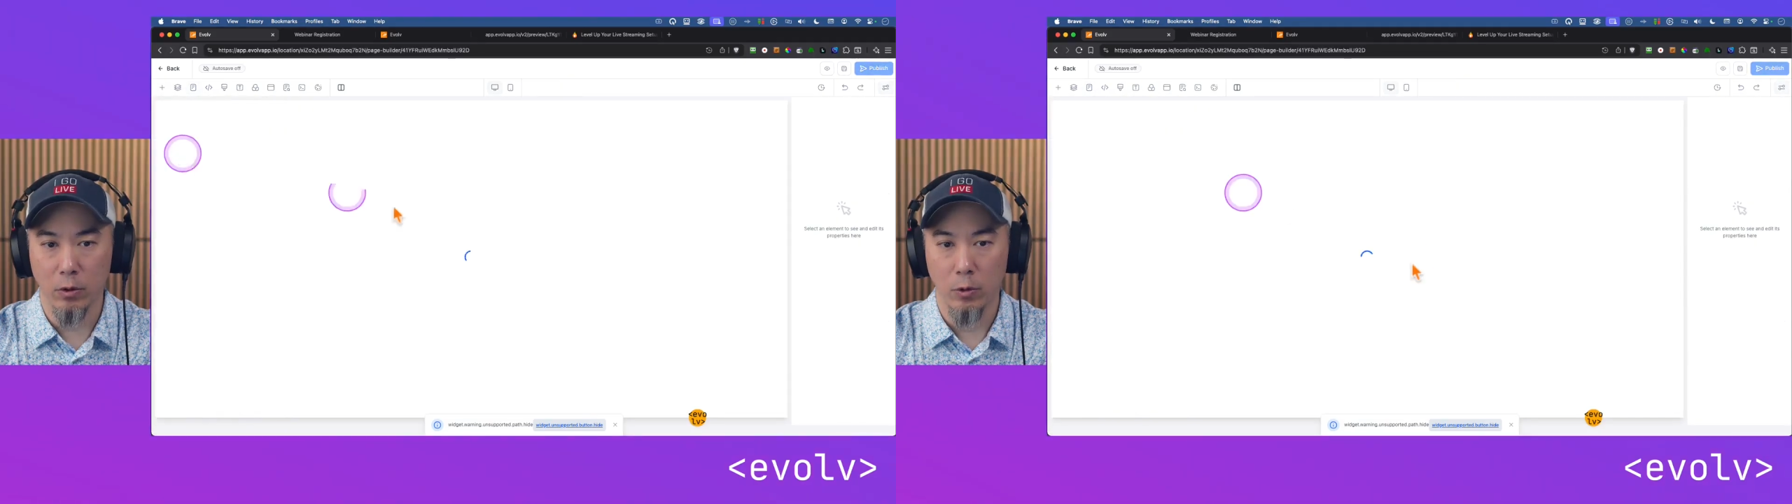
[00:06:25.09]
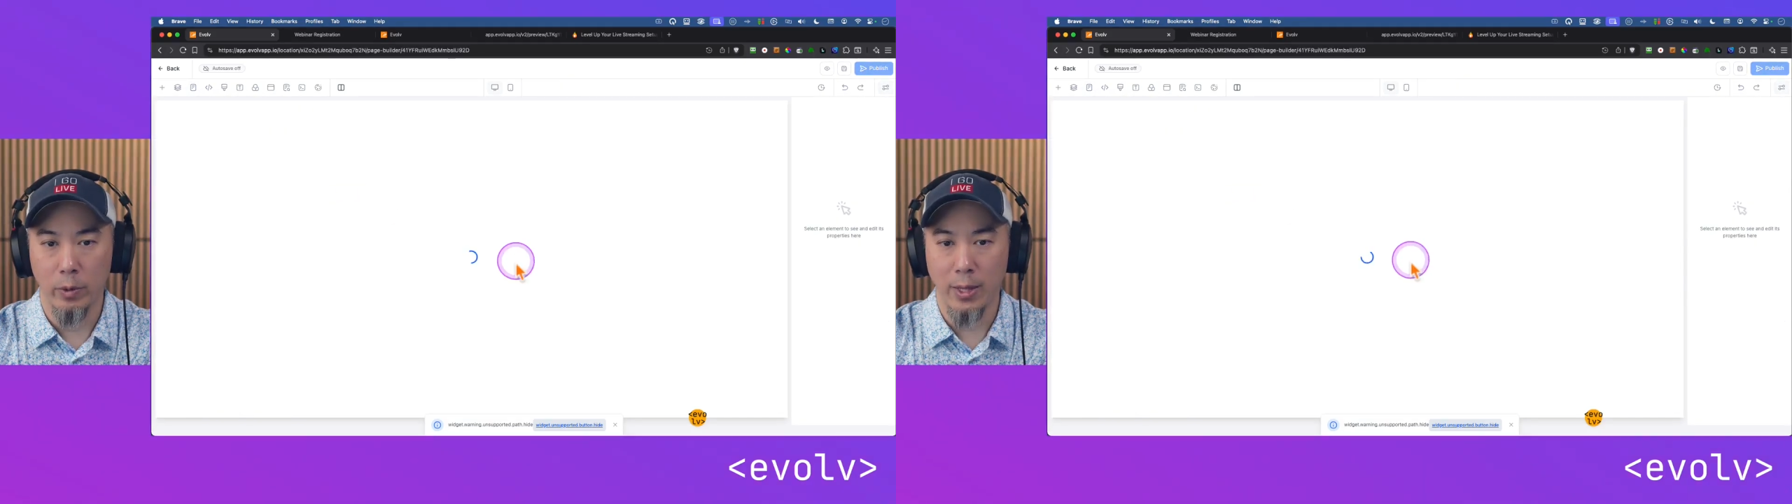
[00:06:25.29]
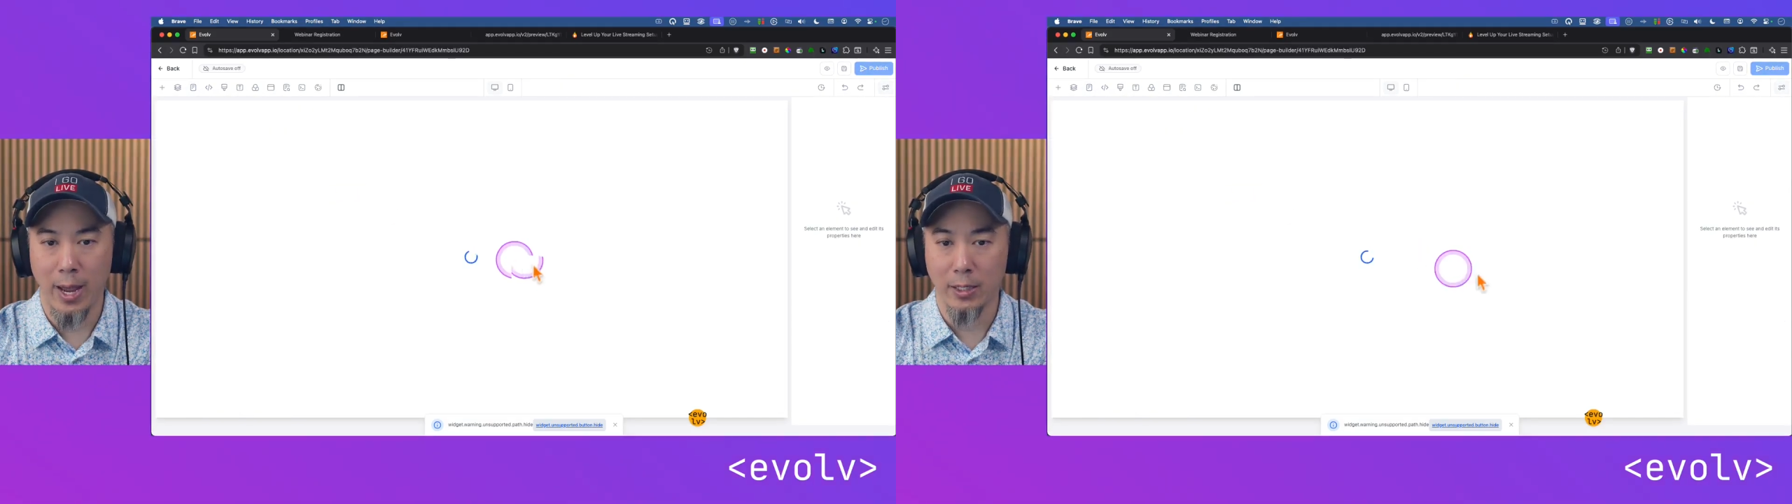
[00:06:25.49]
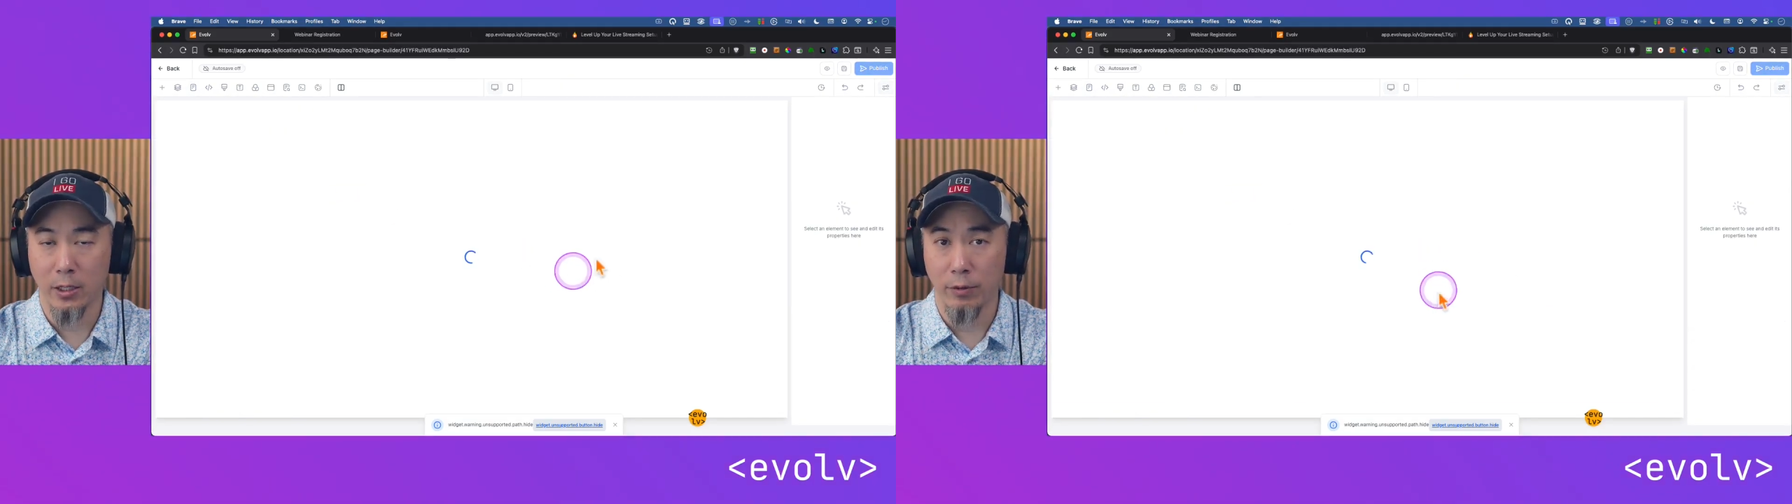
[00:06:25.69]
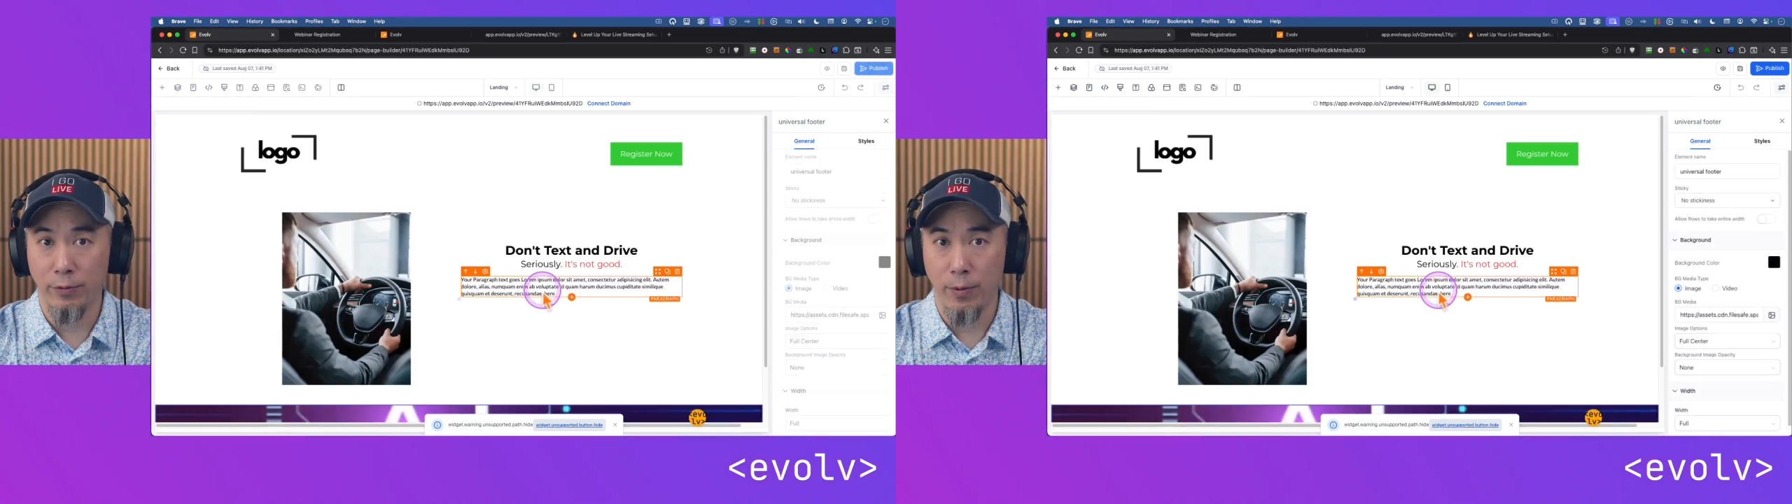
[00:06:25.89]
which has
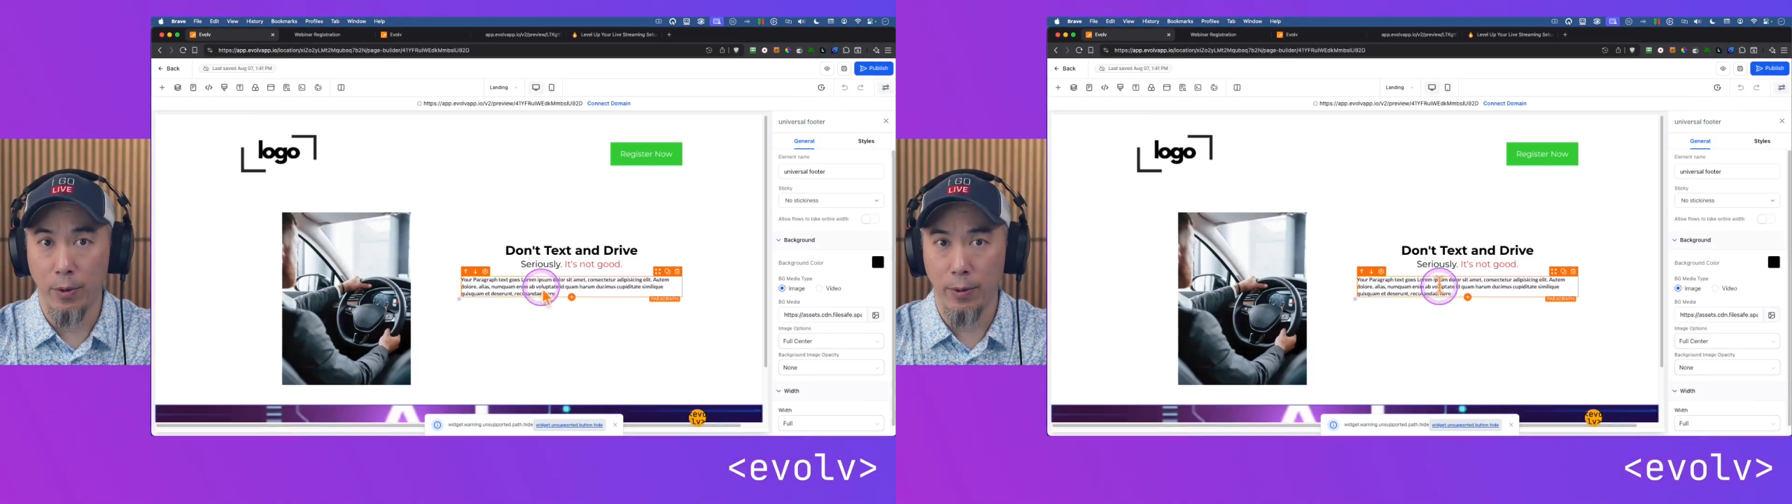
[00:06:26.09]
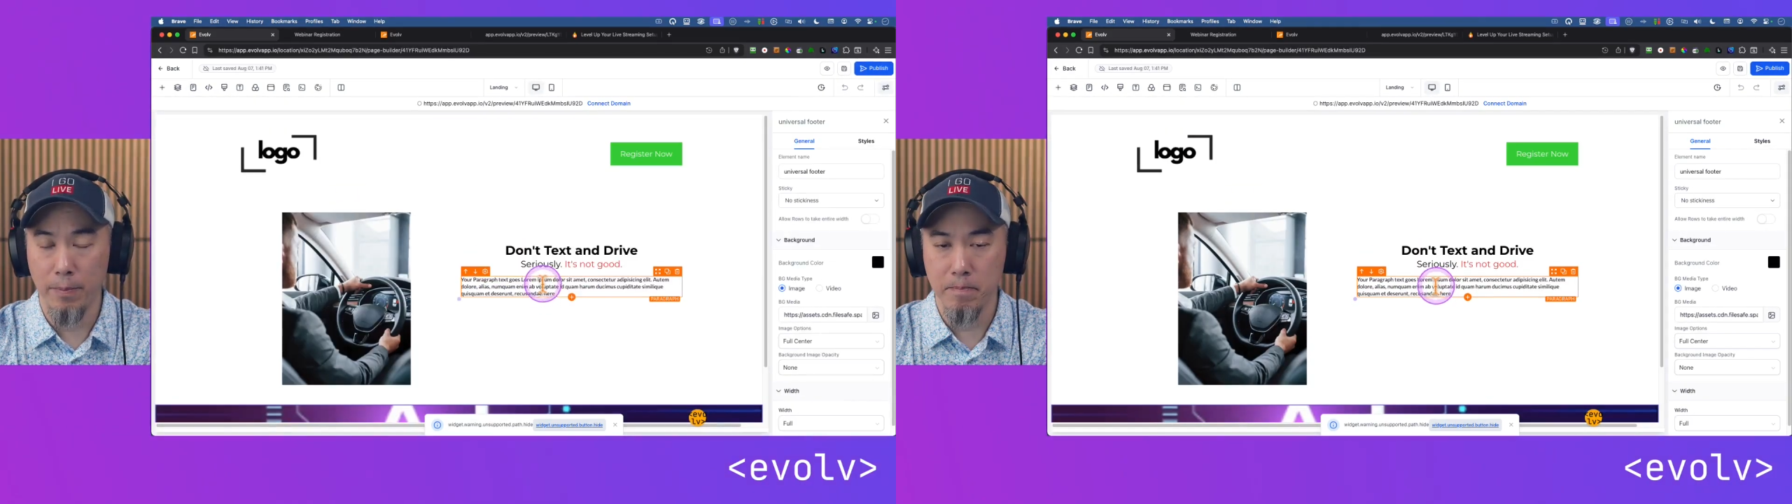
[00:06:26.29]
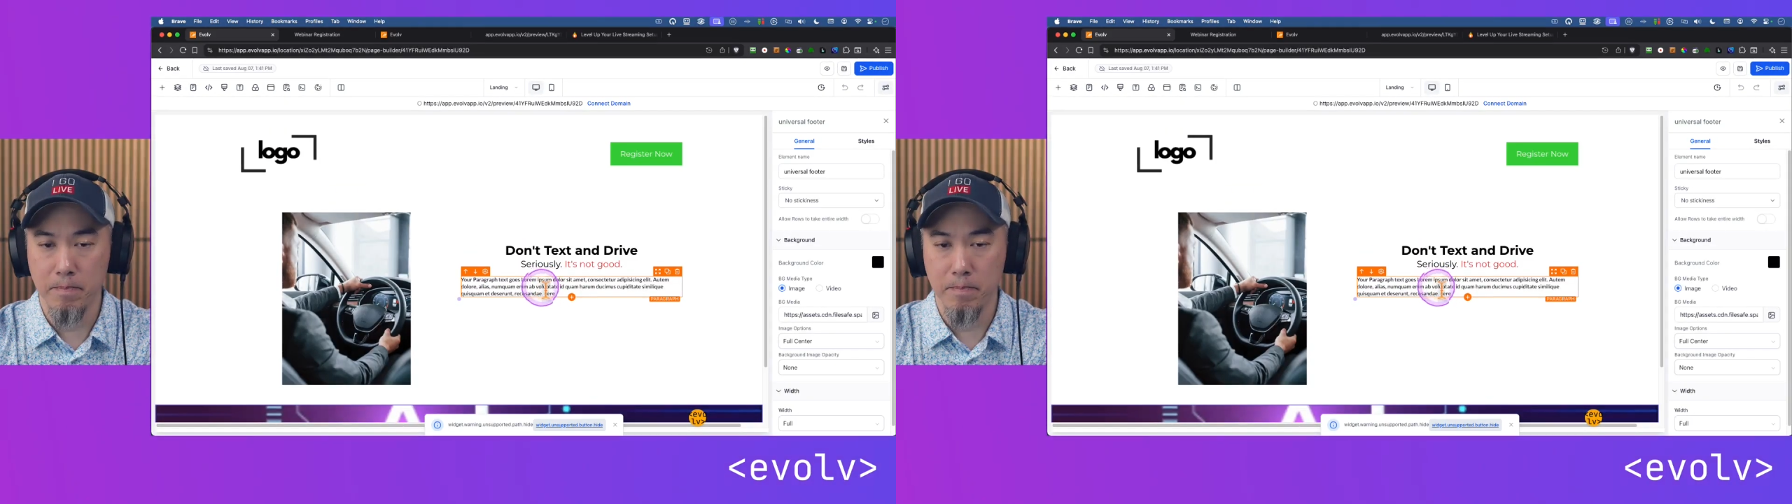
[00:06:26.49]
the form.